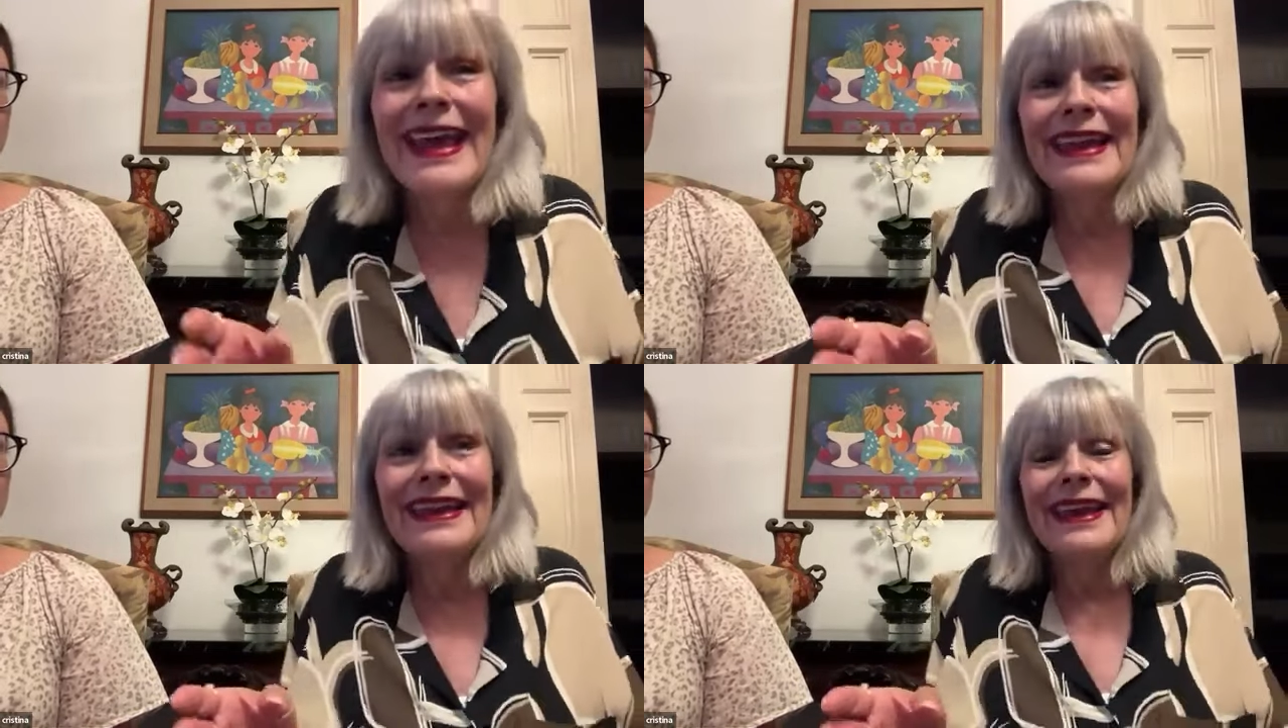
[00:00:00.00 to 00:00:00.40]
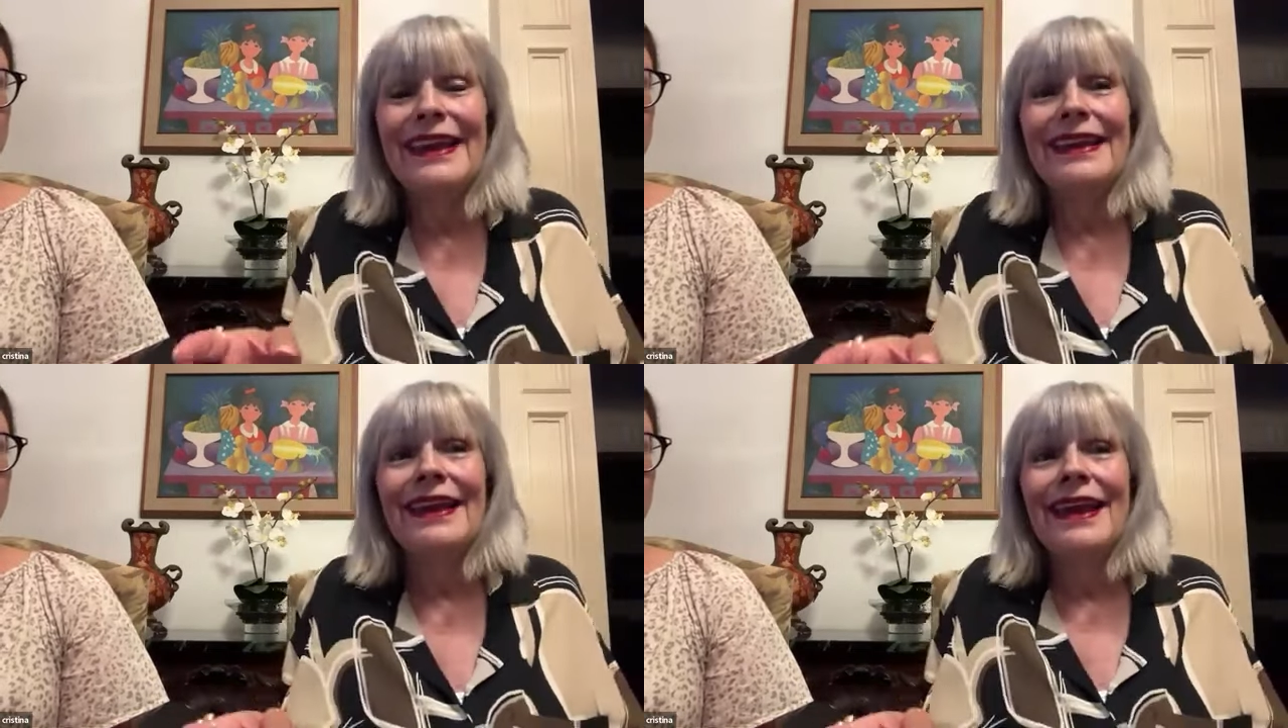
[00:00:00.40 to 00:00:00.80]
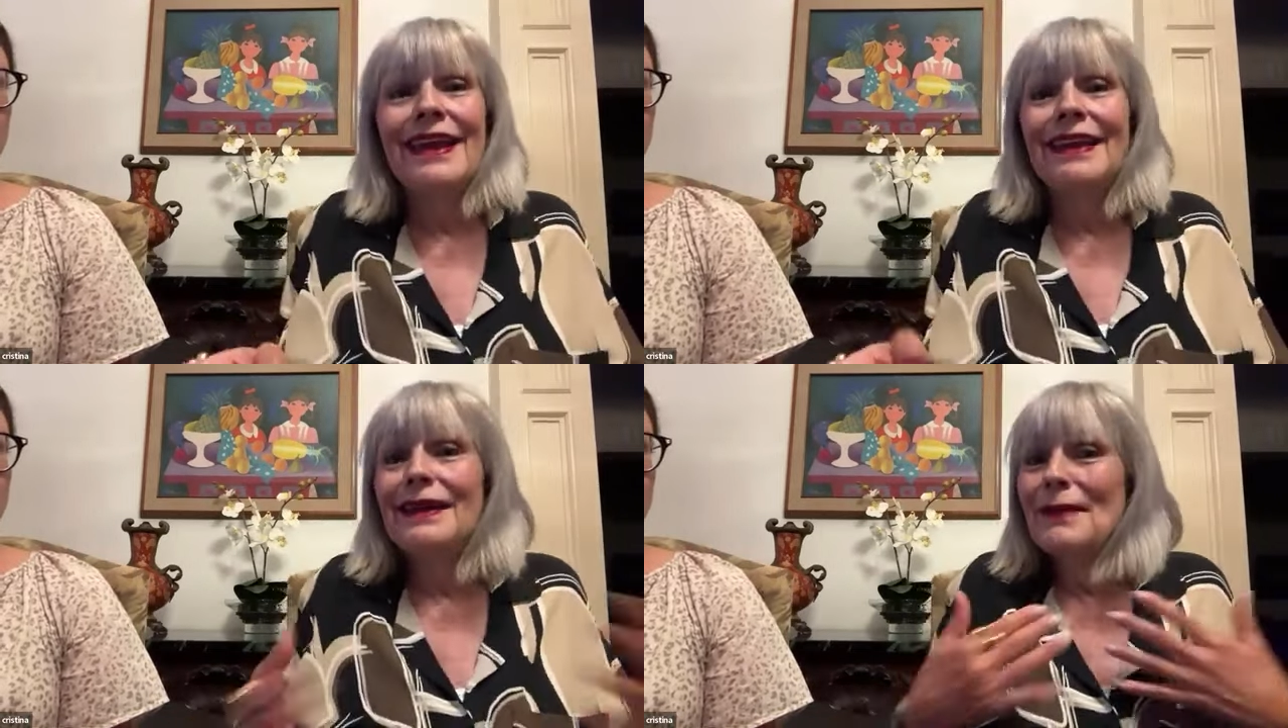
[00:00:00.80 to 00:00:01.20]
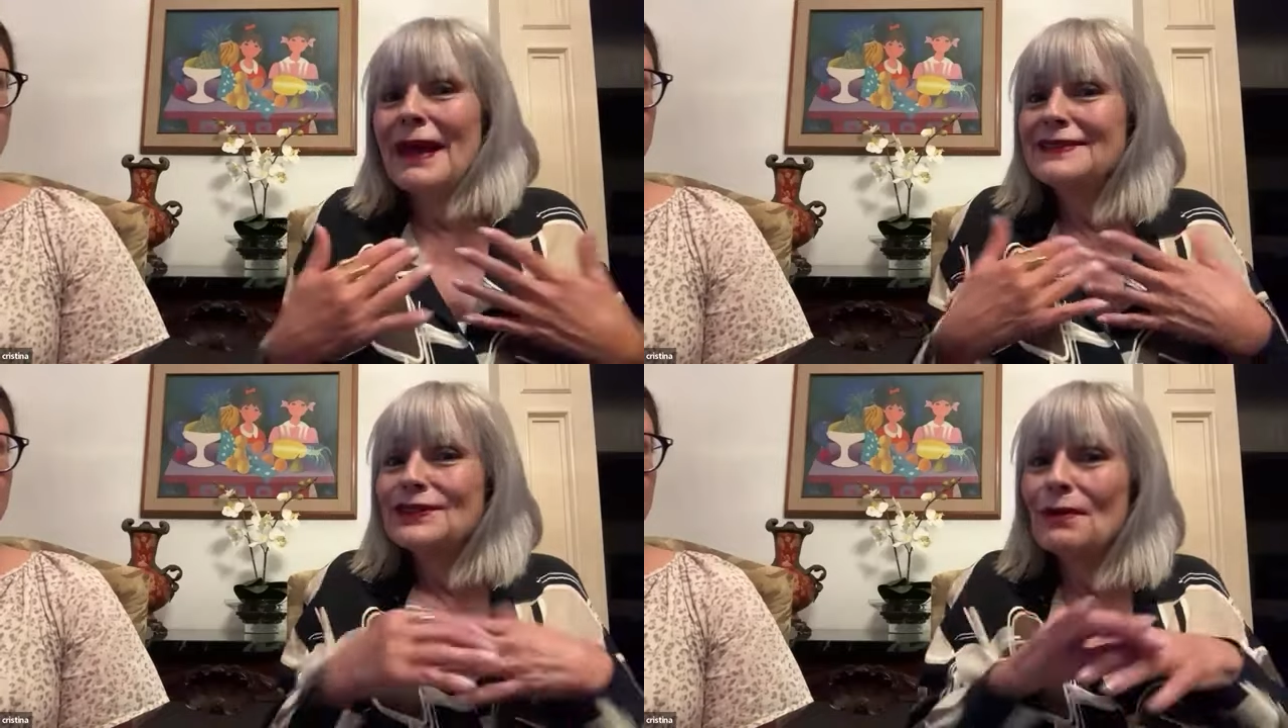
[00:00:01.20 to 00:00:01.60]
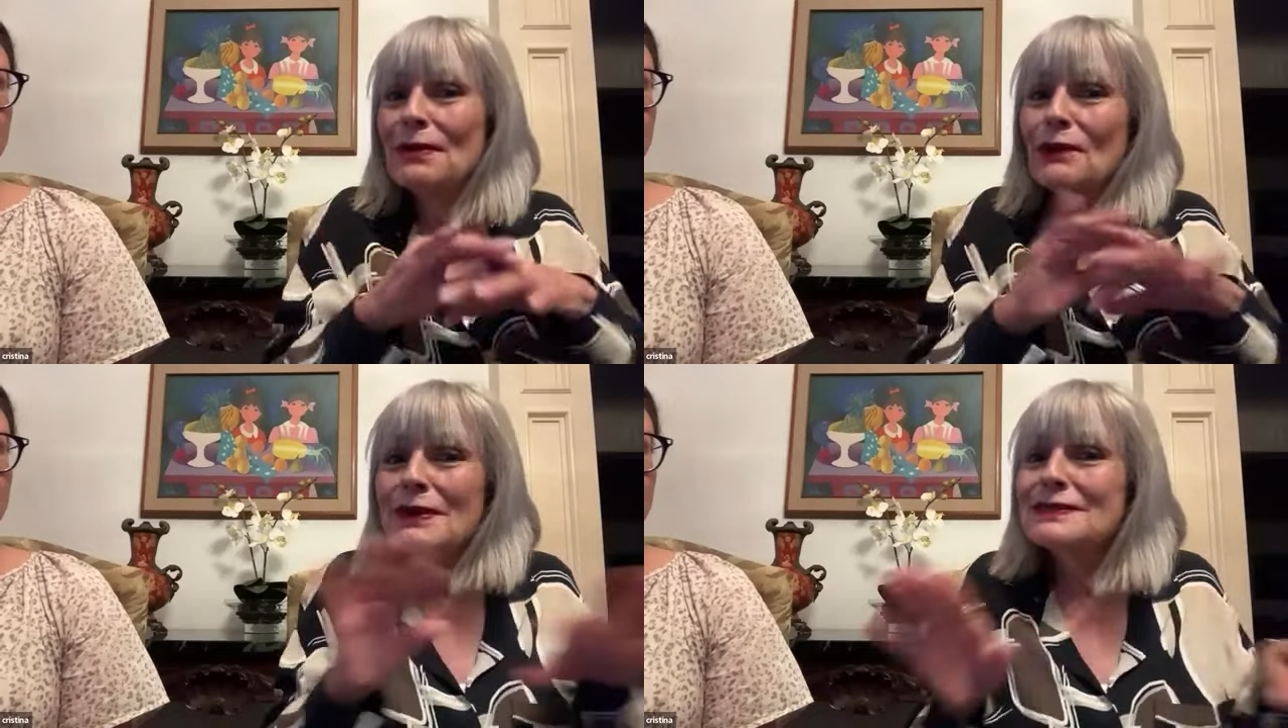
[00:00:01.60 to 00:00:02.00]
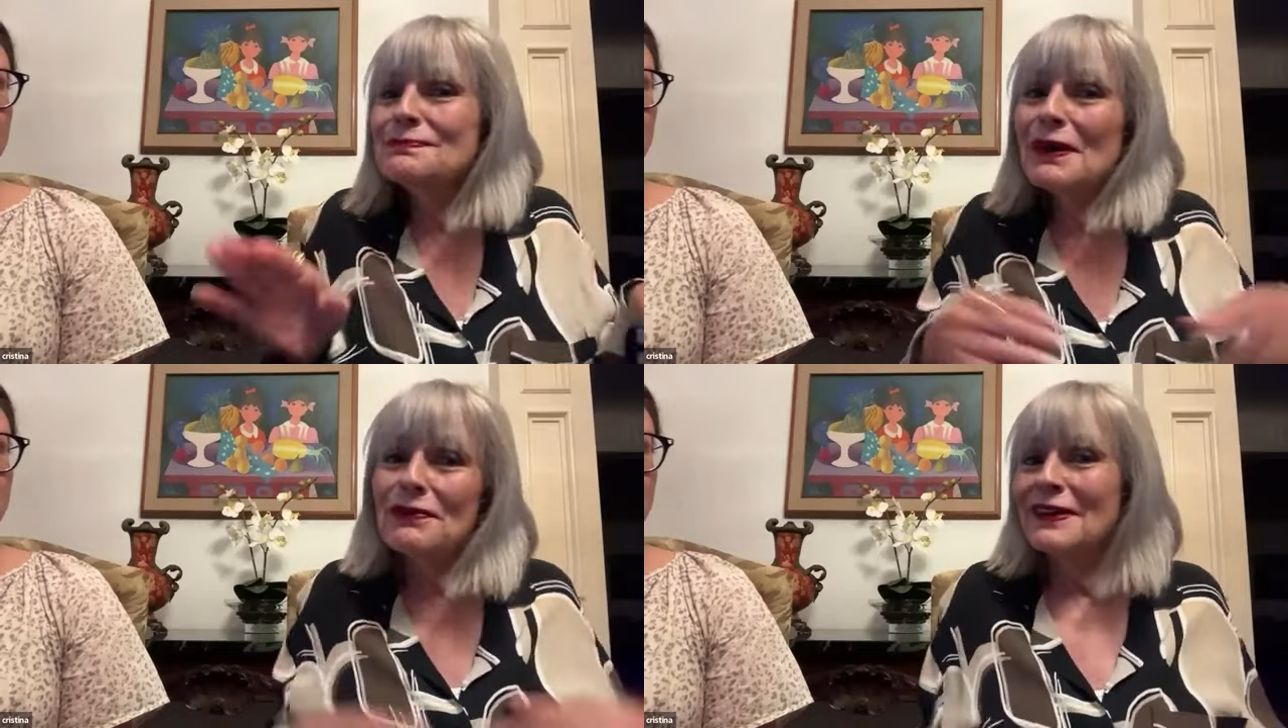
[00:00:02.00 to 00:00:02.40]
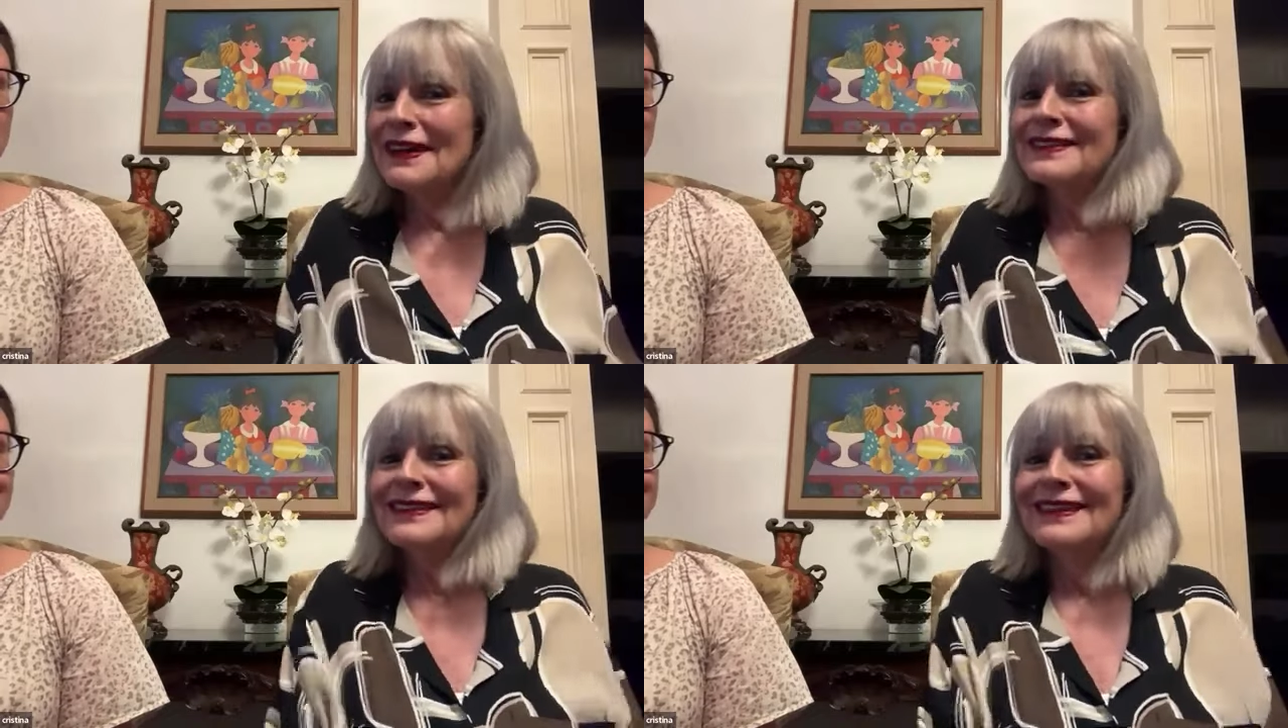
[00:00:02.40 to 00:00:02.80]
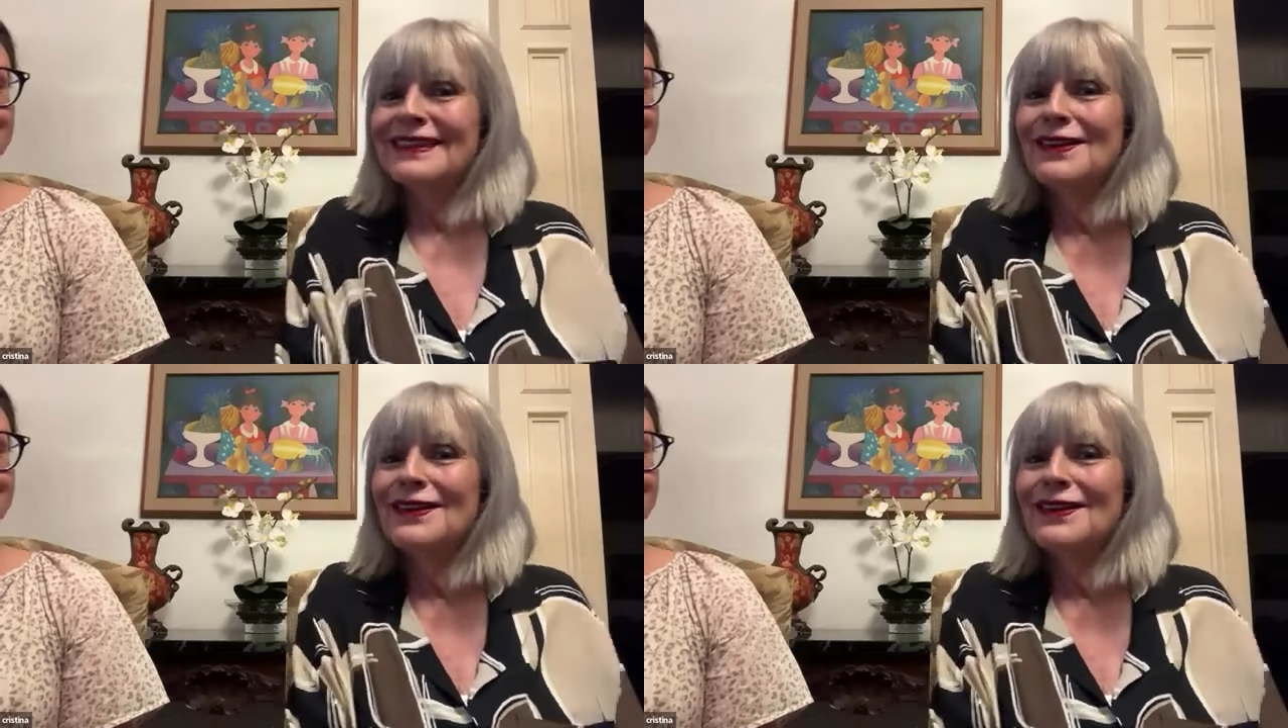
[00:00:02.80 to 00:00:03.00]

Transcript: and my stomach was perfect,